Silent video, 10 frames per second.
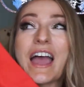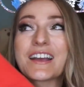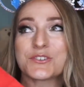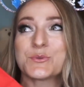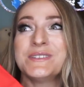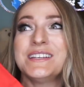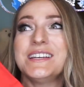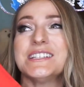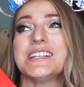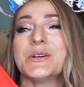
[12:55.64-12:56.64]

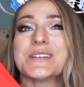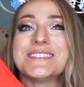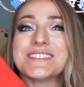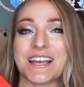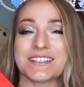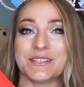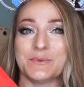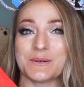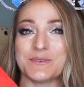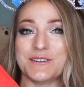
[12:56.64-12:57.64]
Actually, I know exactly
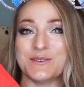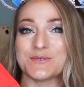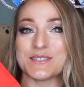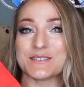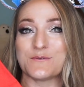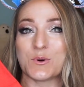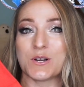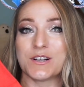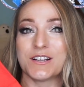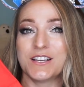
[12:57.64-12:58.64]
what I'm gonna use this
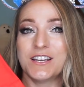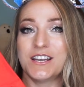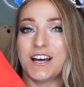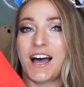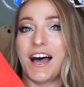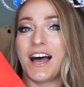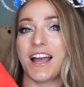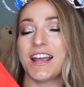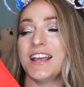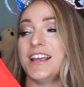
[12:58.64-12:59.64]
for.
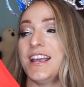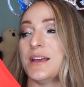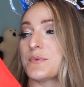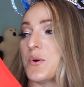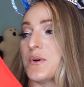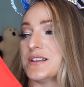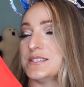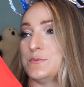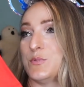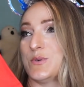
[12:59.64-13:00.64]
I am going
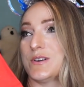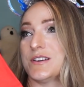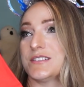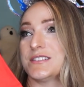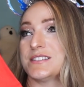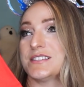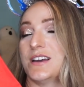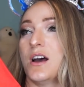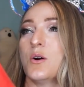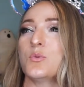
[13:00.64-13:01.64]
to put,
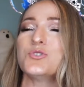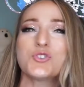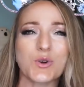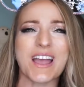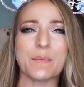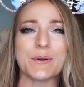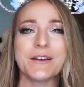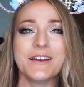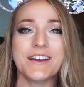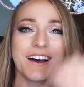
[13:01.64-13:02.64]
oh crap.
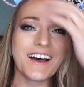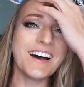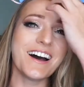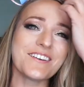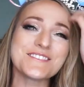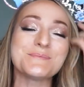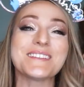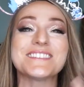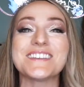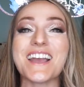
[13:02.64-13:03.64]
I was
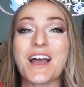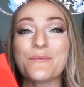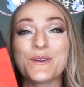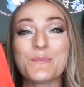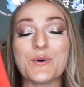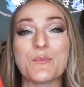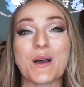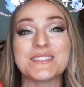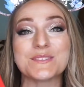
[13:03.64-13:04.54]
about to say I'm gonna put my